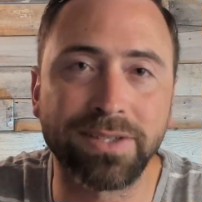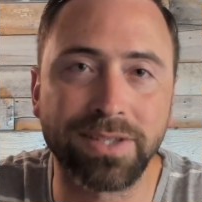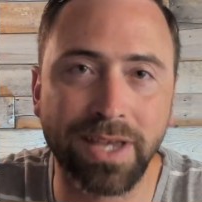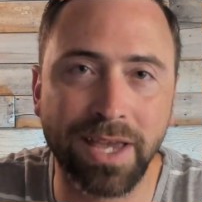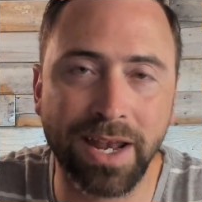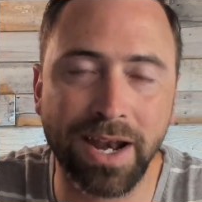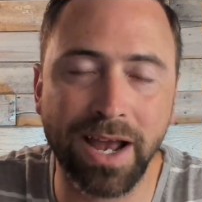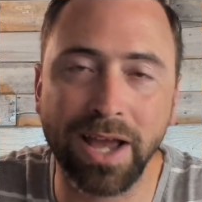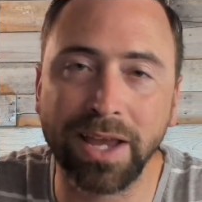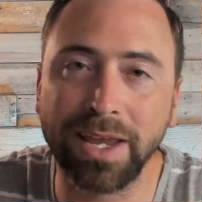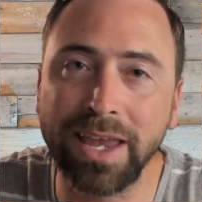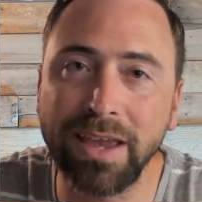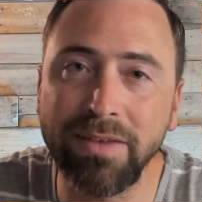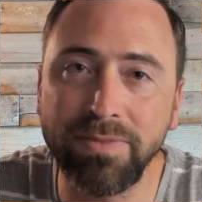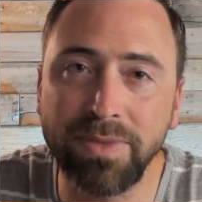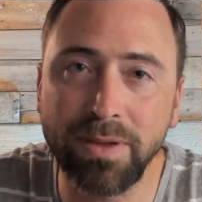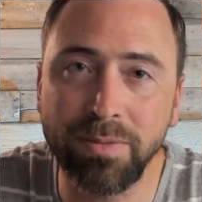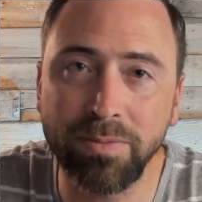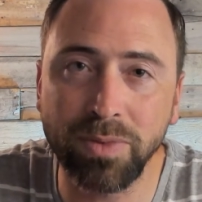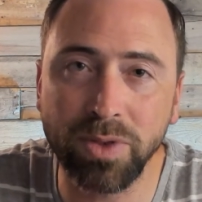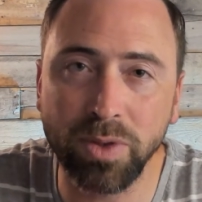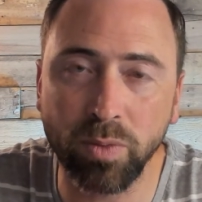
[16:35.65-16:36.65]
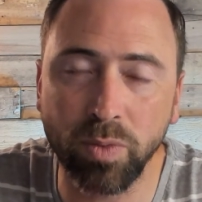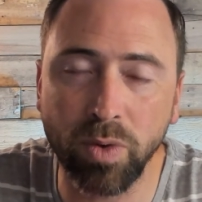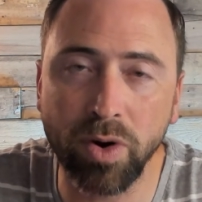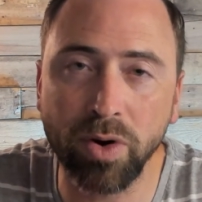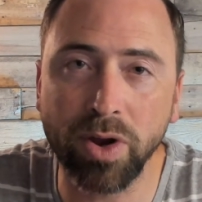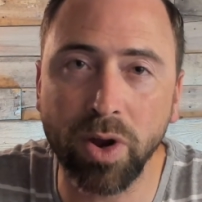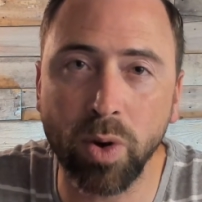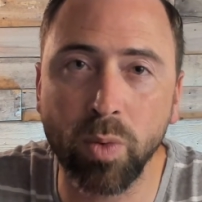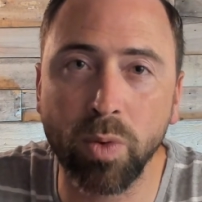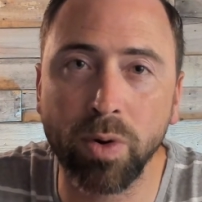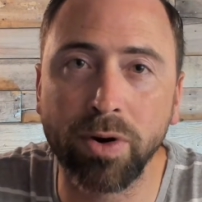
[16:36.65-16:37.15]
and I give them the work
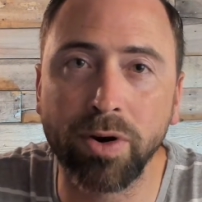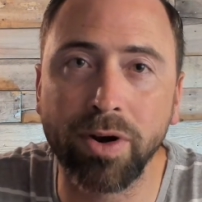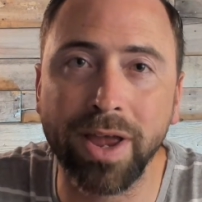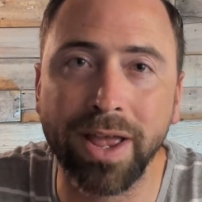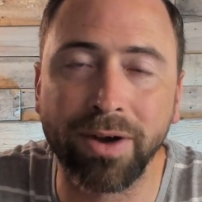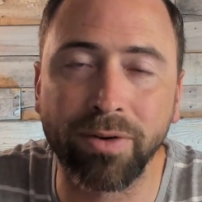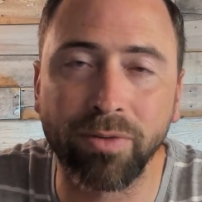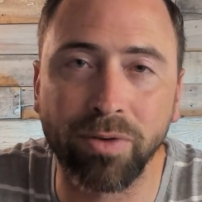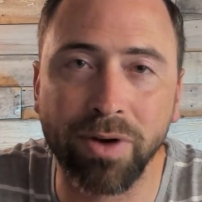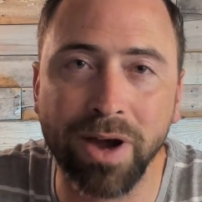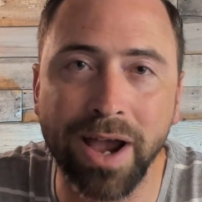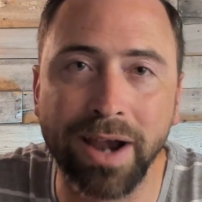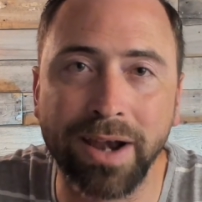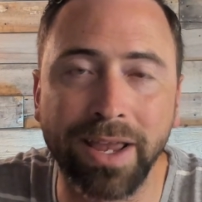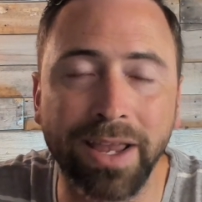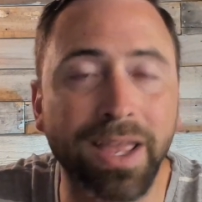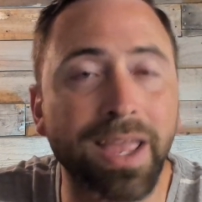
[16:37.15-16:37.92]
order in writing.